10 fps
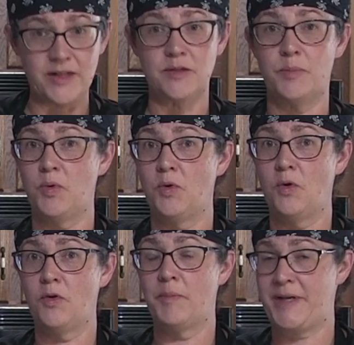want to
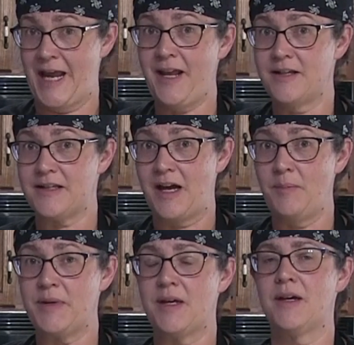pull the bananas
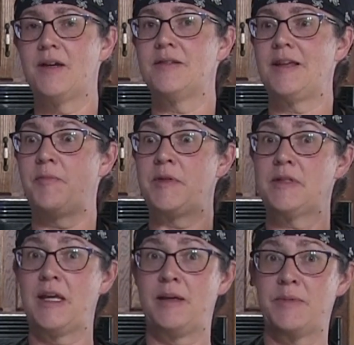out because they've been
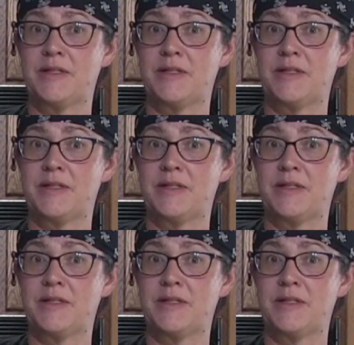sitting in